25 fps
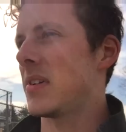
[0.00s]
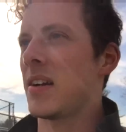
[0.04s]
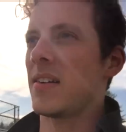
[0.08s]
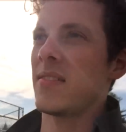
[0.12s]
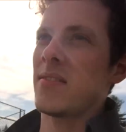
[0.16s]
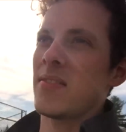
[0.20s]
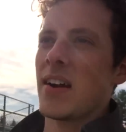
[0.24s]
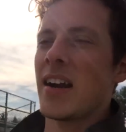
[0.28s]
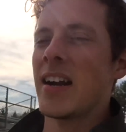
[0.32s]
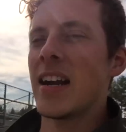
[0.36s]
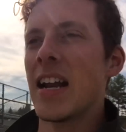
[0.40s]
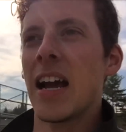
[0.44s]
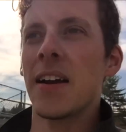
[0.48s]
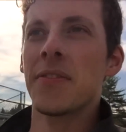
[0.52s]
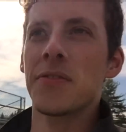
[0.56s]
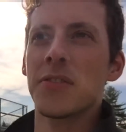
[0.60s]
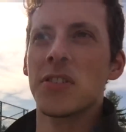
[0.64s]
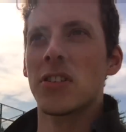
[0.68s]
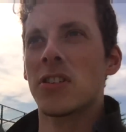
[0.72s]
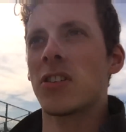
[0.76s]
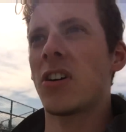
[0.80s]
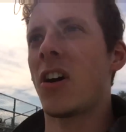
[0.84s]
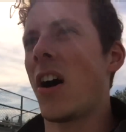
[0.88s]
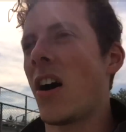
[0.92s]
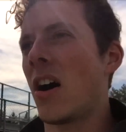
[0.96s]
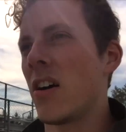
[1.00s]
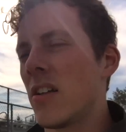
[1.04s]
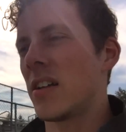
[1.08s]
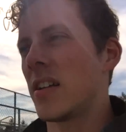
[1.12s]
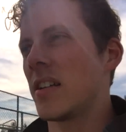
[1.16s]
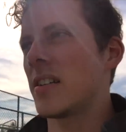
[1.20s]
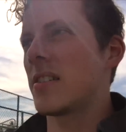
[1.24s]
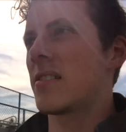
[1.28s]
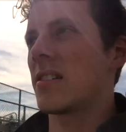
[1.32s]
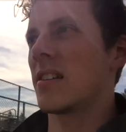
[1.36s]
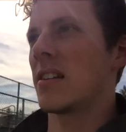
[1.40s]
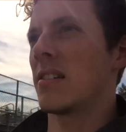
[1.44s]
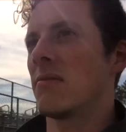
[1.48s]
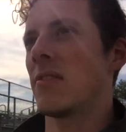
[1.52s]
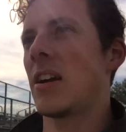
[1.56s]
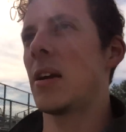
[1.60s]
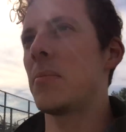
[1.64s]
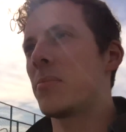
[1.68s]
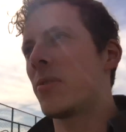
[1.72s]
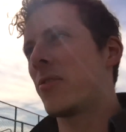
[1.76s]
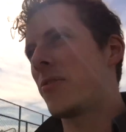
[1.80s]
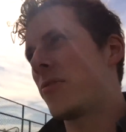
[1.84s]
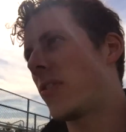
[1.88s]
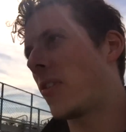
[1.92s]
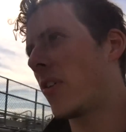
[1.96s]
Right after college and right
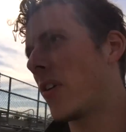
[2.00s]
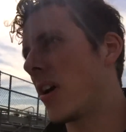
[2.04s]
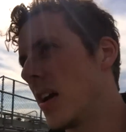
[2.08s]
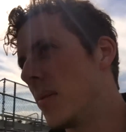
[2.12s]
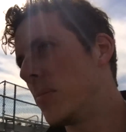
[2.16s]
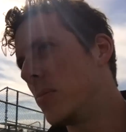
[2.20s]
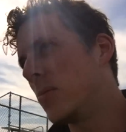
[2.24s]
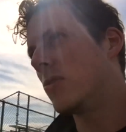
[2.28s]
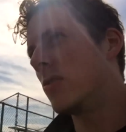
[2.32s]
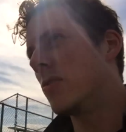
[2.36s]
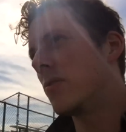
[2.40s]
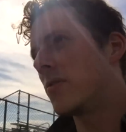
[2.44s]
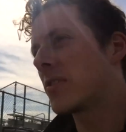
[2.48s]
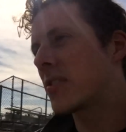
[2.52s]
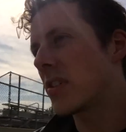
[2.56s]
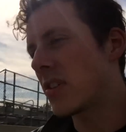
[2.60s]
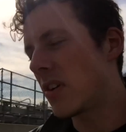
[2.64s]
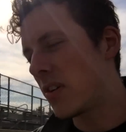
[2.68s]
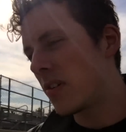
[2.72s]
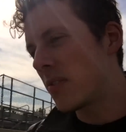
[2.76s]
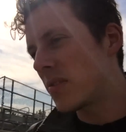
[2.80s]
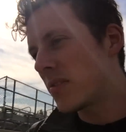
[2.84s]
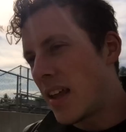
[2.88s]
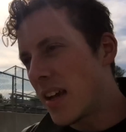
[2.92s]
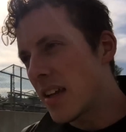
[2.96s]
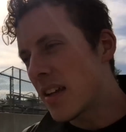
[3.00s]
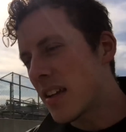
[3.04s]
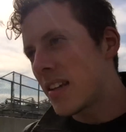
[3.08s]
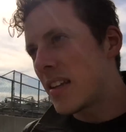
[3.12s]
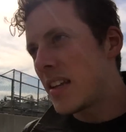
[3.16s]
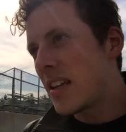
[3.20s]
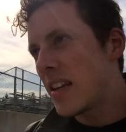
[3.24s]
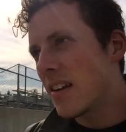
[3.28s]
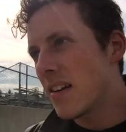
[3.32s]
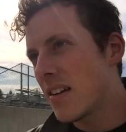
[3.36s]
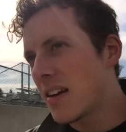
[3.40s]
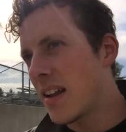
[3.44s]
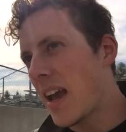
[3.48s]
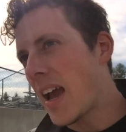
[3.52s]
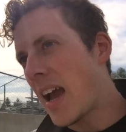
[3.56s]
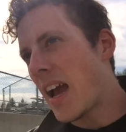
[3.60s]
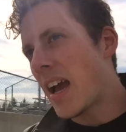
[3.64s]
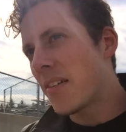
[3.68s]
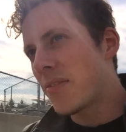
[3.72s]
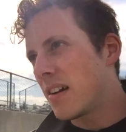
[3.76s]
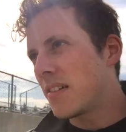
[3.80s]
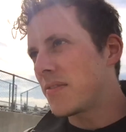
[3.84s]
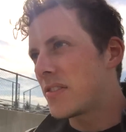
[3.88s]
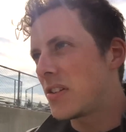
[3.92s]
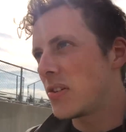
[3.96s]
before I moved, so it was like a year and a
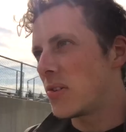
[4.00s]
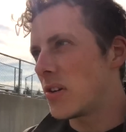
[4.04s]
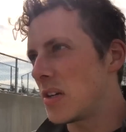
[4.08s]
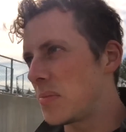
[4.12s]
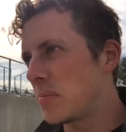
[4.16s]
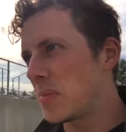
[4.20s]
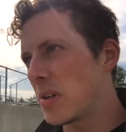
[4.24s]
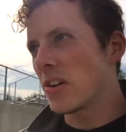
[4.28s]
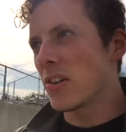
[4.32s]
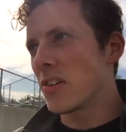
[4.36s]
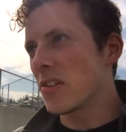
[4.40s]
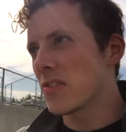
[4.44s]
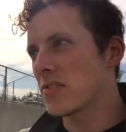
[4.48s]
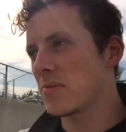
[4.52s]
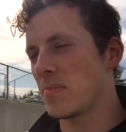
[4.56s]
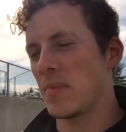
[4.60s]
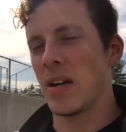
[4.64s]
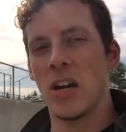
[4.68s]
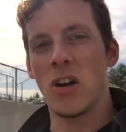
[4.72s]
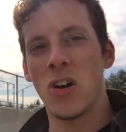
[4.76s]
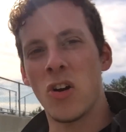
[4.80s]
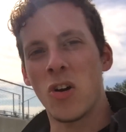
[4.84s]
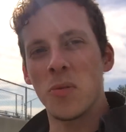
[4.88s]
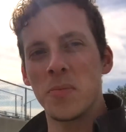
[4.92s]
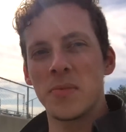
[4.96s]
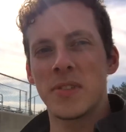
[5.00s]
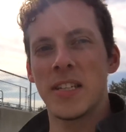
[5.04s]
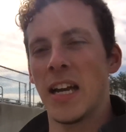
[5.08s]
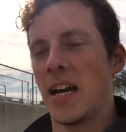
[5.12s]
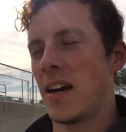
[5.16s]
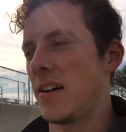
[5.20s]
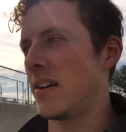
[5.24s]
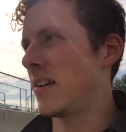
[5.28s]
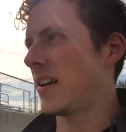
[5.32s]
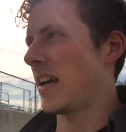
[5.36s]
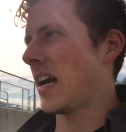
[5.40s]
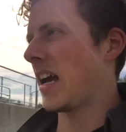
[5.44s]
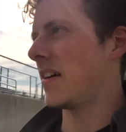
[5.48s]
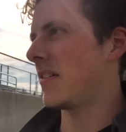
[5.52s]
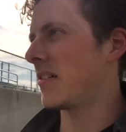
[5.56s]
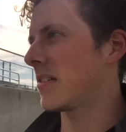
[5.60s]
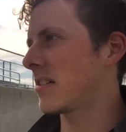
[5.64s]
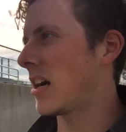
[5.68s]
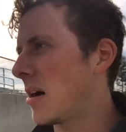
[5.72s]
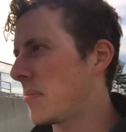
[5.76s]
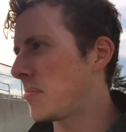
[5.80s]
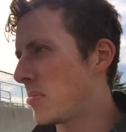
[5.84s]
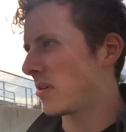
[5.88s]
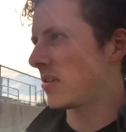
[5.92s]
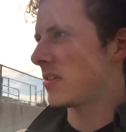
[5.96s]
half of doing murals in my hometown. I have a
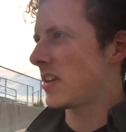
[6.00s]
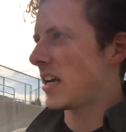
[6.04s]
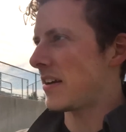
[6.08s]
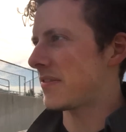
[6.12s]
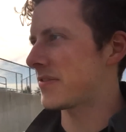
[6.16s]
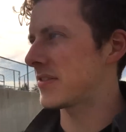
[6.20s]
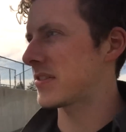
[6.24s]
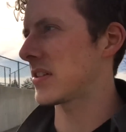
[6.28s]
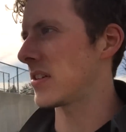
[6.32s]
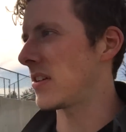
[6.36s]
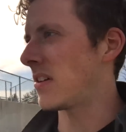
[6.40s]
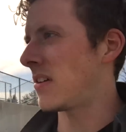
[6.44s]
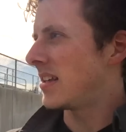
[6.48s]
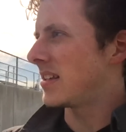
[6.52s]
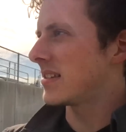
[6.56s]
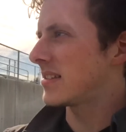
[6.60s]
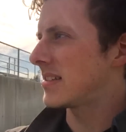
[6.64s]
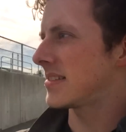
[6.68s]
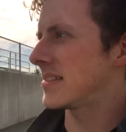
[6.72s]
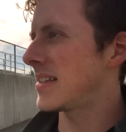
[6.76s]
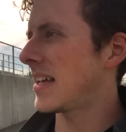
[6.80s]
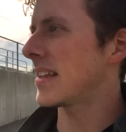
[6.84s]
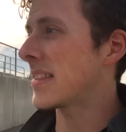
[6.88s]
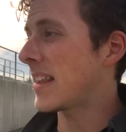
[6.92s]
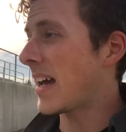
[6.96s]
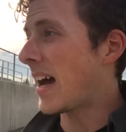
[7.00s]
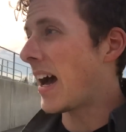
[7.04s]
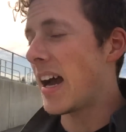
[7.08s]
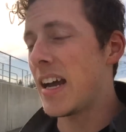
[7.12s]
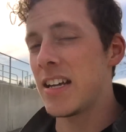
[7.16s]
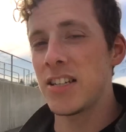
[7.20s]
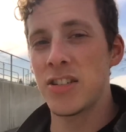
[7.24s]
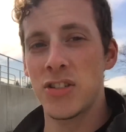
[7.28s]
couple left, so this is at the high